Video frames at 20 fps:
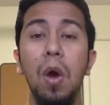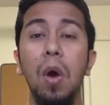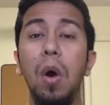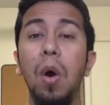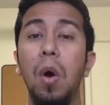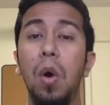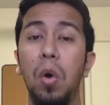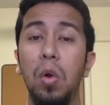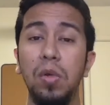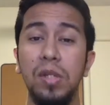
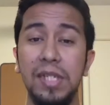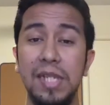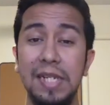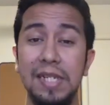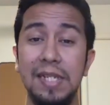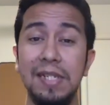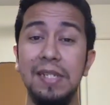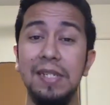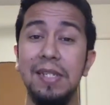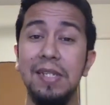whole
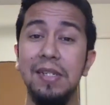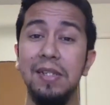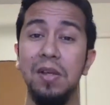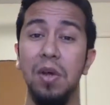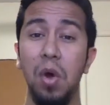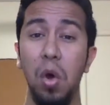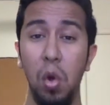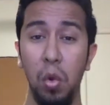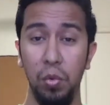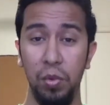sentences
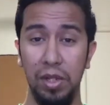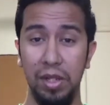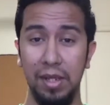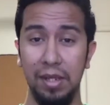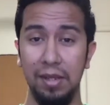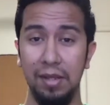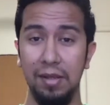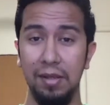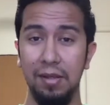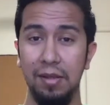only.
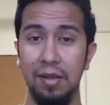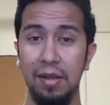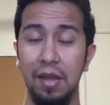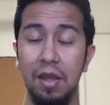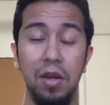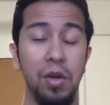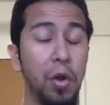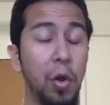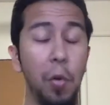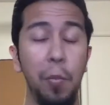
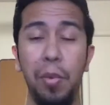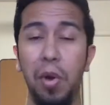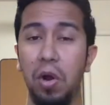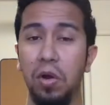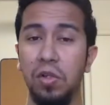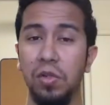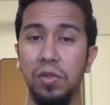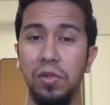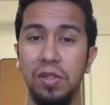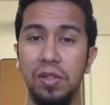No
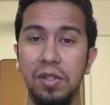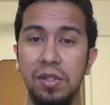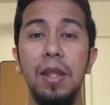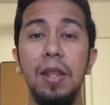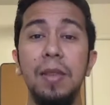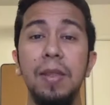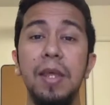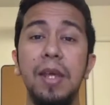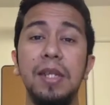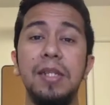partials.
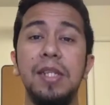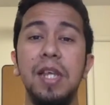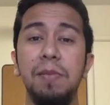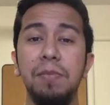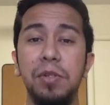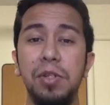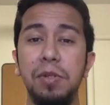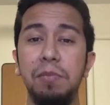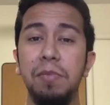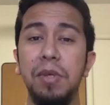The
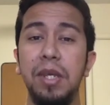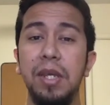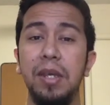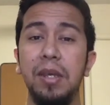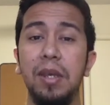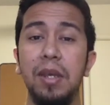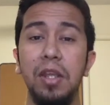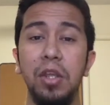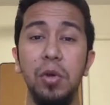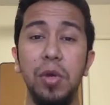exception
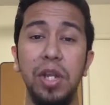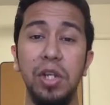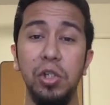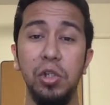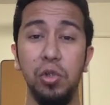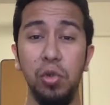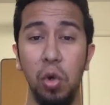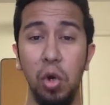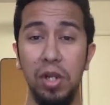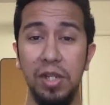being you can
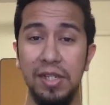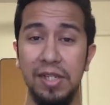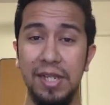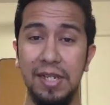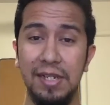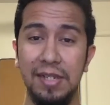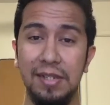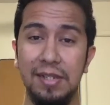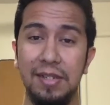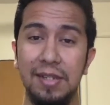shorten
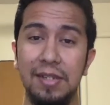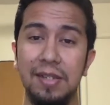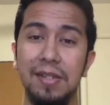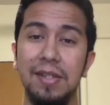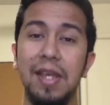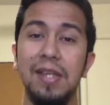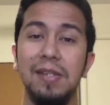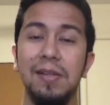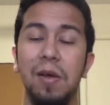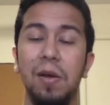sentences
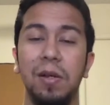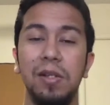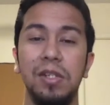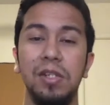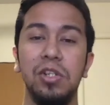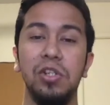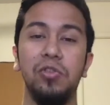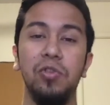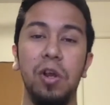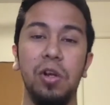as long as the
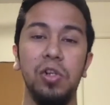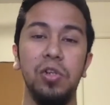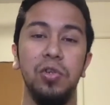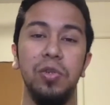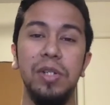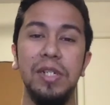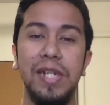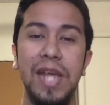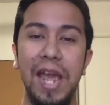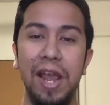structural
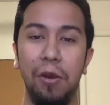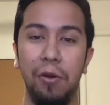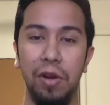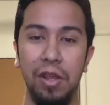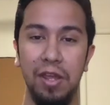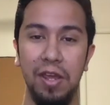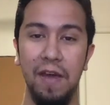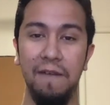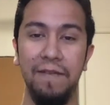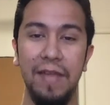
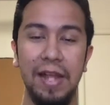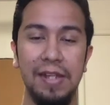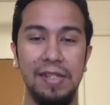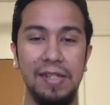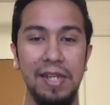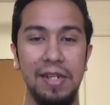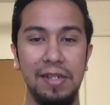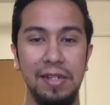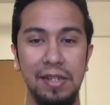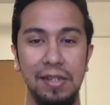integrity of that
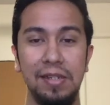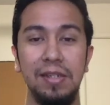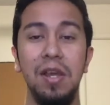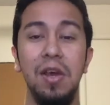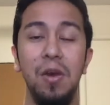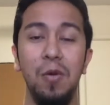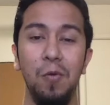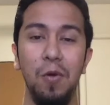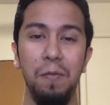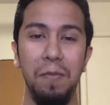sentence
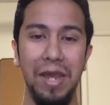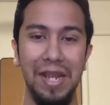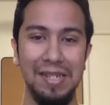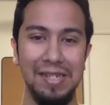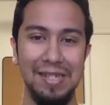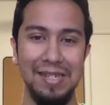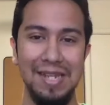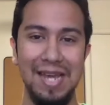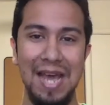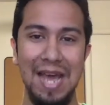remains
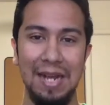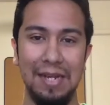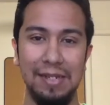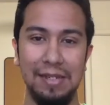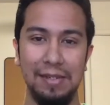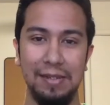intact.